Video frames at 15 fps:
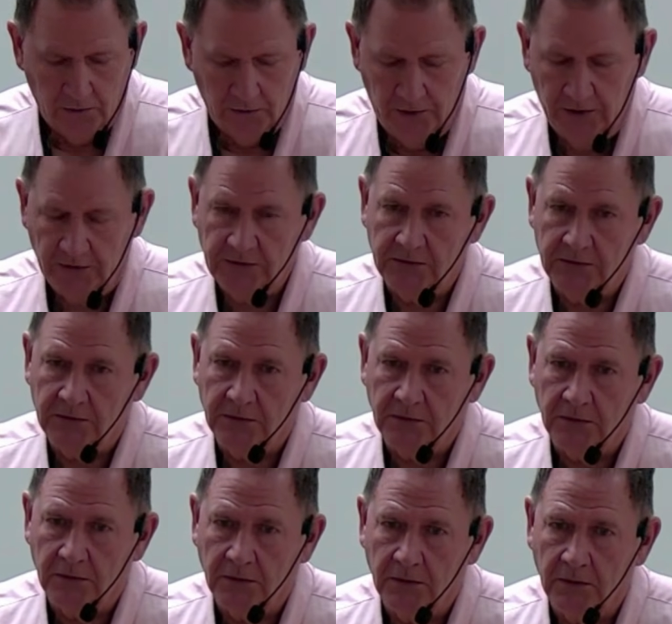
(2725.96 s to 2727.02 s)
this
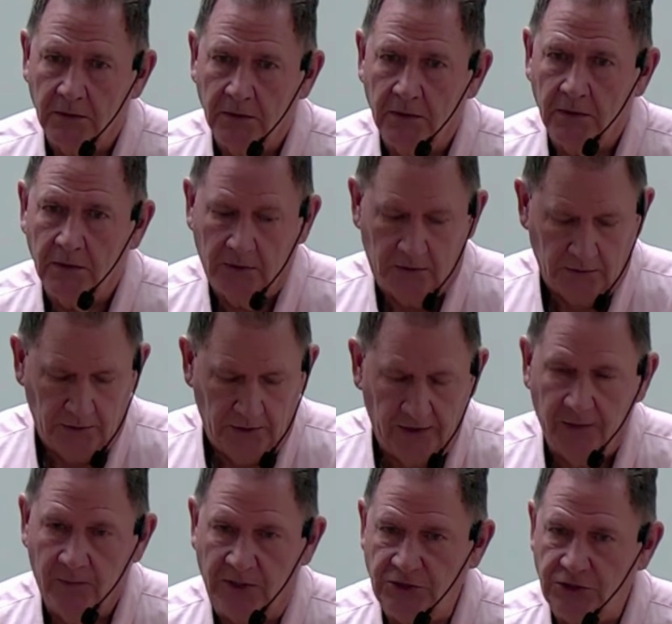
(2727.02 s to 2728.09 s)
the end
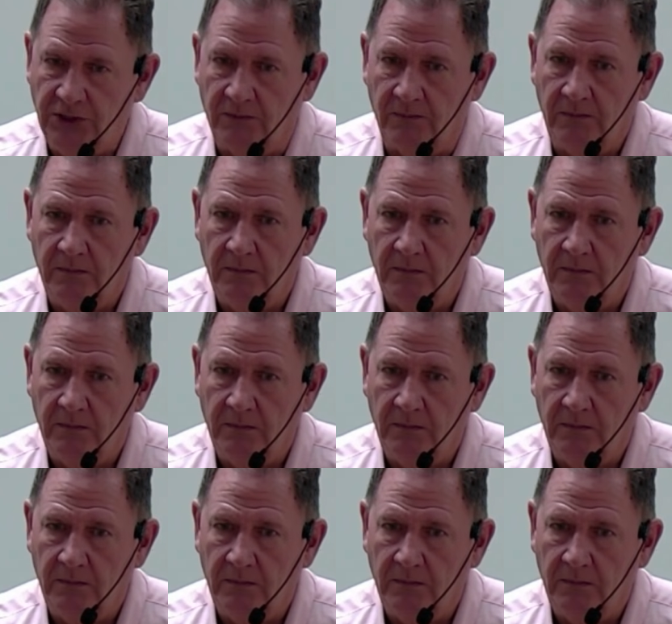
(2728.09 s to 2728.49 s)
of my shim.